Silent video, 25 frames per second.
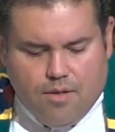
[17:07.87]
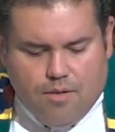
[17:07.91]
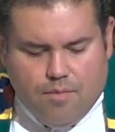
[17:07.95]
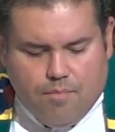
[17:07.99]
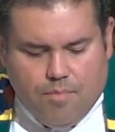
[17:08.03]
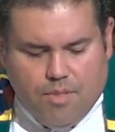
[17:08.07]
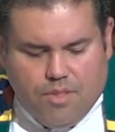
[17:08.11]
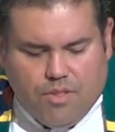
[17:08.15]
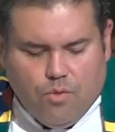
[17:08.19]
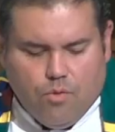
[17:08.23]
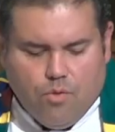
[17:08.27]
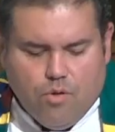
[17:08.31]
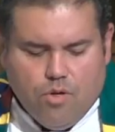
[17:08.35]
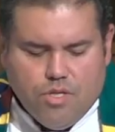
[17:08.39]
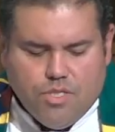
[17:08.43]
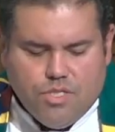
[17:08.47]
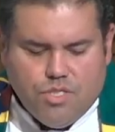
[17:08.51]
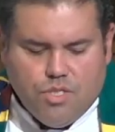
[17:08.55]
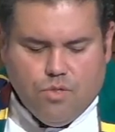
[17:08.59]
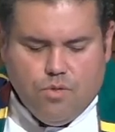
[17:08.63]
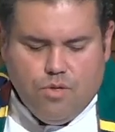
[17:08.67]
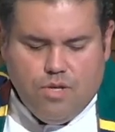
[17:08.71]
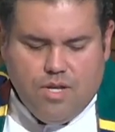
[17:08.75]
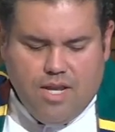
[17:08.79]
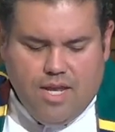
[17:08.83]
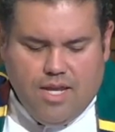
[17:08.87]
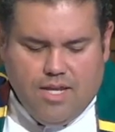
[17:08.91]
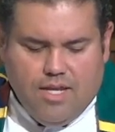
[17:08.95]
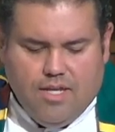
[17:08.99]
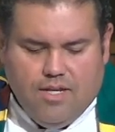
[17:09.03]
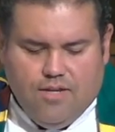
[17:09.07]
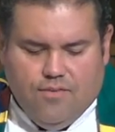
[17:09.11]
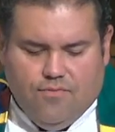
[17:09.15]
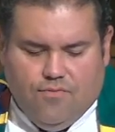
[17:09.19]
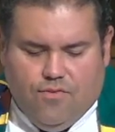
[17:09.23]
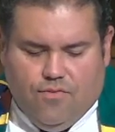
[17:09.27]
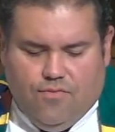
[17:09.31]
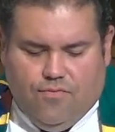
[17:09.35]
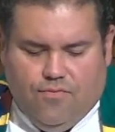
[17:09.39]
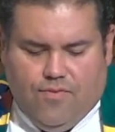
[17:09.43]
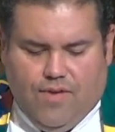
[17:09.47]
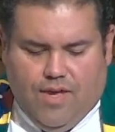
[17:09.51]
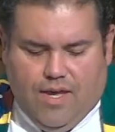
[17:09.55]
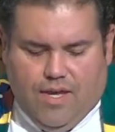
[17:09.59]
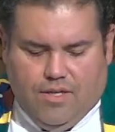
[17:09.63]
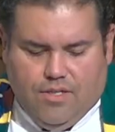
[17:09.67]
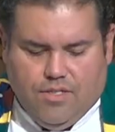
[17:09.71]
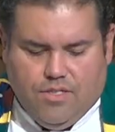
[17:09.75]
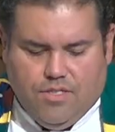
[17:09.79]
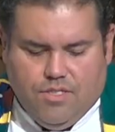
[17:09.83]
But there were also negative
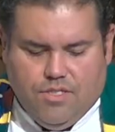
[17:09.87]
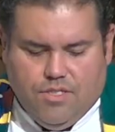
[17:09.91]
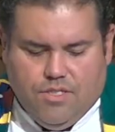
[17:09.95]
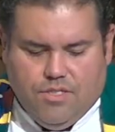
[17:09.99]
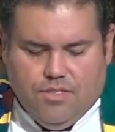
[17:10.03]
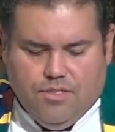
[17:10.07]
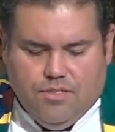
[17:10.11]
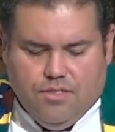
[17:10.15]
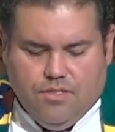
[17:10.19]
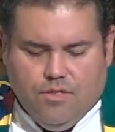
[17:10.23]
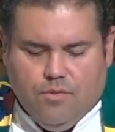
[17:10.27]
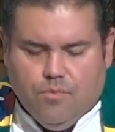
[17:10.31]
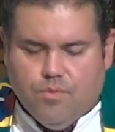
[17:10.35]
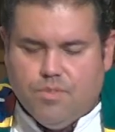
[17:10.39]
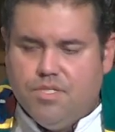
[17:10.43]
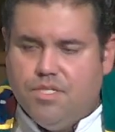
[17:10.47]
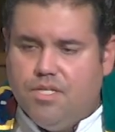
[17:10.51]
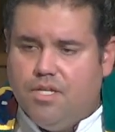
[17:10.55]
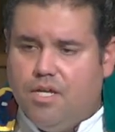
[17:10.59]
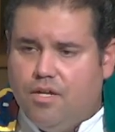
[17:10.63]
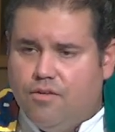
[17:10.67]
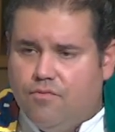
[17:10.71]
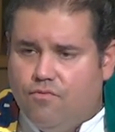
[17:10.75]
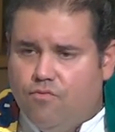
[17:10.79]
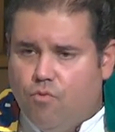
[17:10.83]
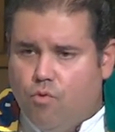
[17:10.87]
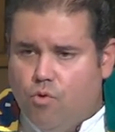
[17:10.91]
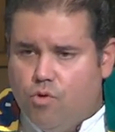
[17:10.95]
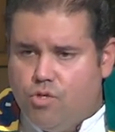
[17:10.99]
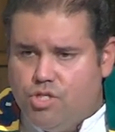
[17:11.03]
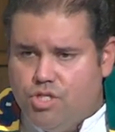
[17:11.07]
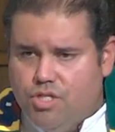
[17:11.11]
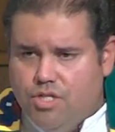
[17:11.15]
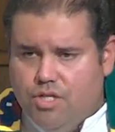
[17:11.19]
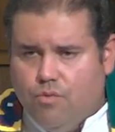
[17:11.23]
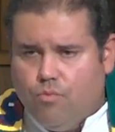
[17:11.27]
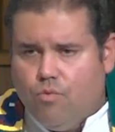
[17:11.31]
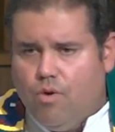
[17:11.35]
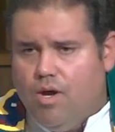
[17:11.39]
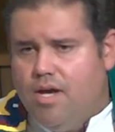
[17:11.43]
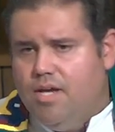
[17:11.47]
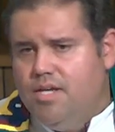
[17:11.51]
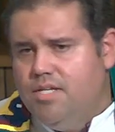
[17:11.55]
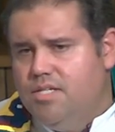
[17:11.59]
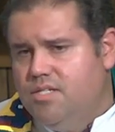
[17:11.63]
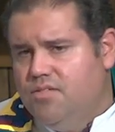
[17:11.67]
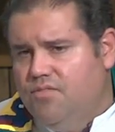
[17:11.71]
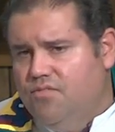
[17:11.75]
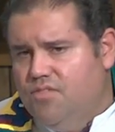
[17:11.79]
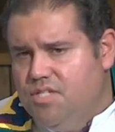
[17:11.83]
effects. There was the unfortunate
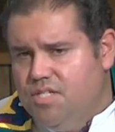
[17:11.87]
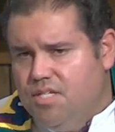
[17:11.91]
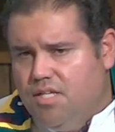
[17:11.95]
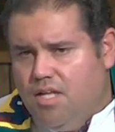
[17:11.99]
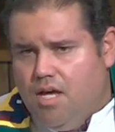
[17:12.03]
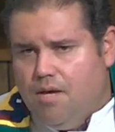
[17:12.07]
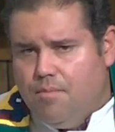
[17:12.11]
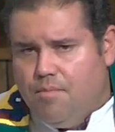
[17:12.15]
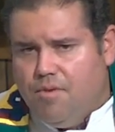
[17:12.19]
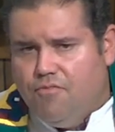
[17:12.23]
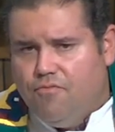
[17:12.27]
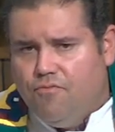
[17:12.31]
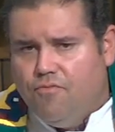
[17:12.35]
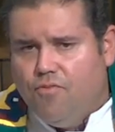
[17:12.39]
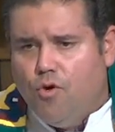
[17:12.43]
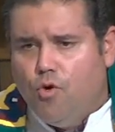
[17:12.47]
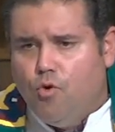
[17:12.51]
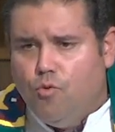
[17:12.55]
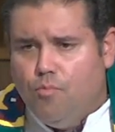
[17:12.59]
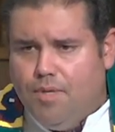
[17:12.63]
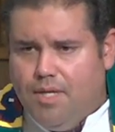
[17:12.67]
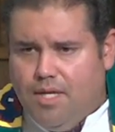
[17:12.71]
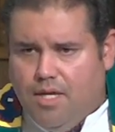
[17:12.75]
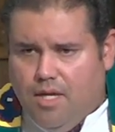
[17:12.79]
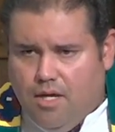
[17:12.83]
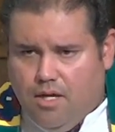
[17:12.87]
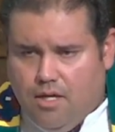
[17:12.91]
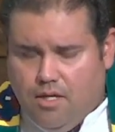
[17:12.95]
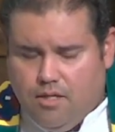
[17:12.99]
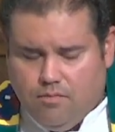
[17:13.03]
rise of Islamophobia,